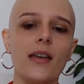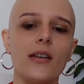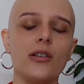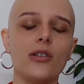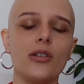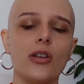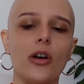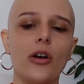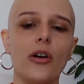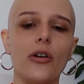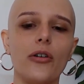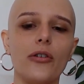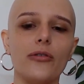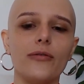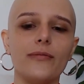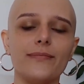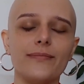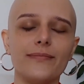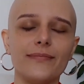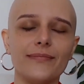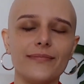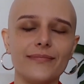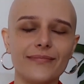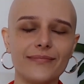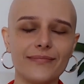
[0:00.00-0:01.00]
So
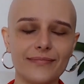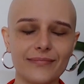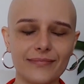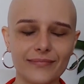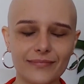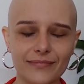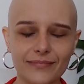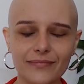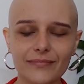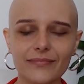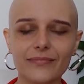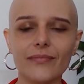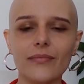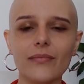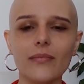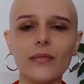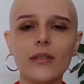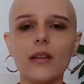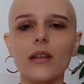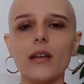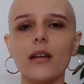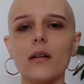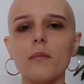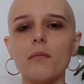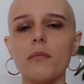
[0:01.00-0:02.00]

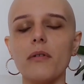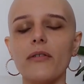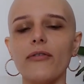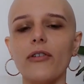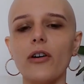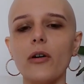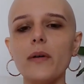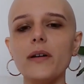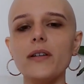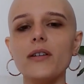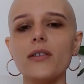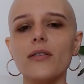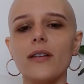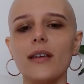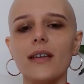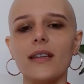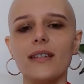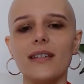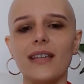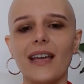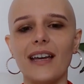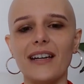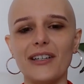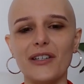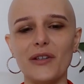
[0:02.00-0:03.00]
before we do
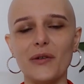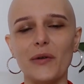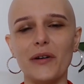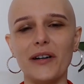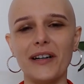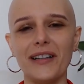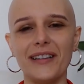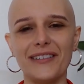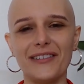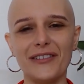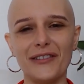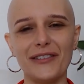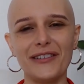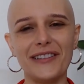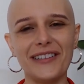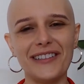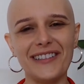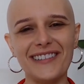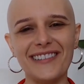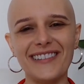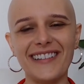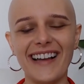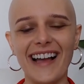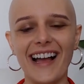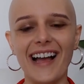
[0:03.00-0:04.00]
this, I just want to do a
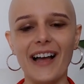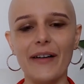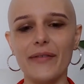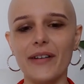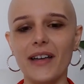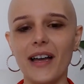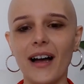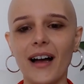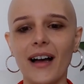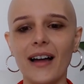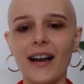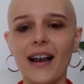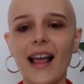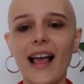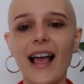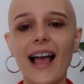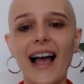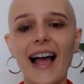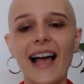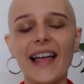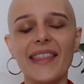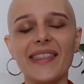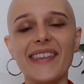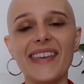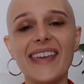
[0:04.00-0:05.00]
little caveat.
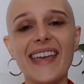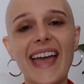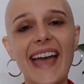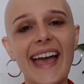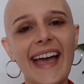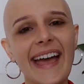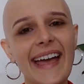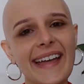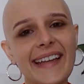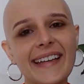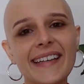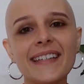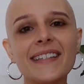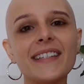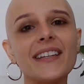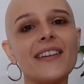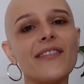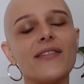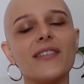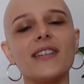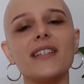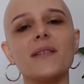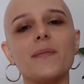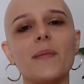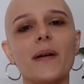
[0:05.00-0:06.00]
At the end of
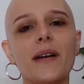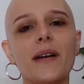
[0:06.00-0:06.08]
this